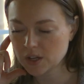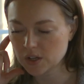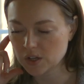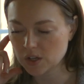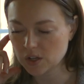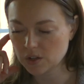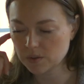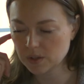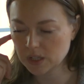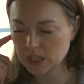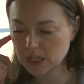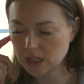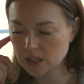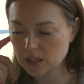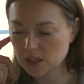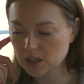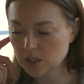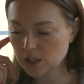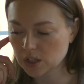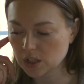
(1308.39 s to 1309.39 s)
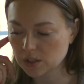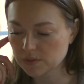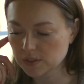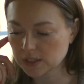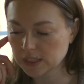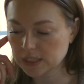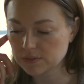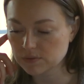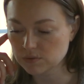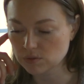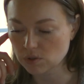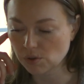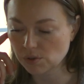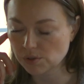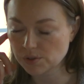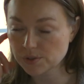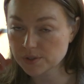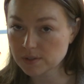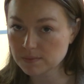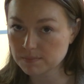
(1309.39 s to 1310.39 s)
no need cloverleaf
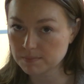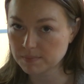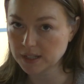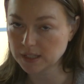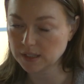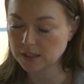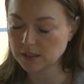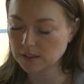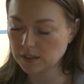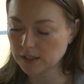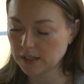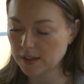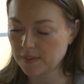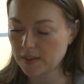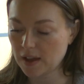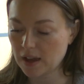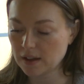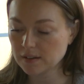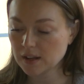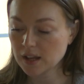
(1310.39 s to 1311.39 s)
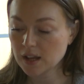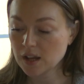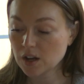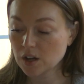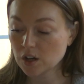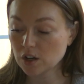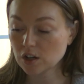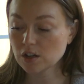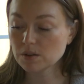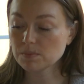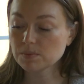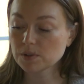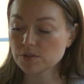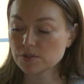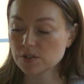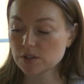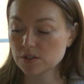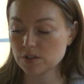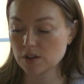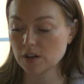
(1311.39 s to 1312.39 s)
rolls, might need to look at that, herb
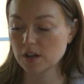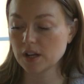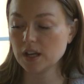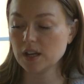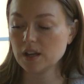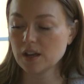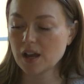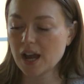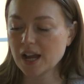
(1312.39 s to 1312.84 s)
roasted turkey.